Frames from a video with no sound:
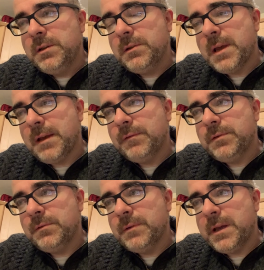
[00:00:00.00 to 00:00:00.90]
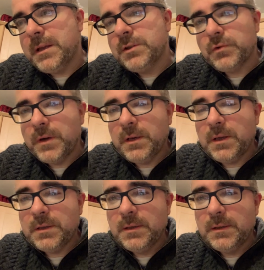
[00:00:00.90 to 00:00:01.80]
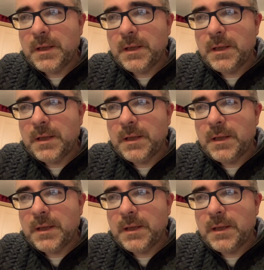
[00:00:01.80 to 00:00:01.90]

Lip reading: you'd have to straighten it.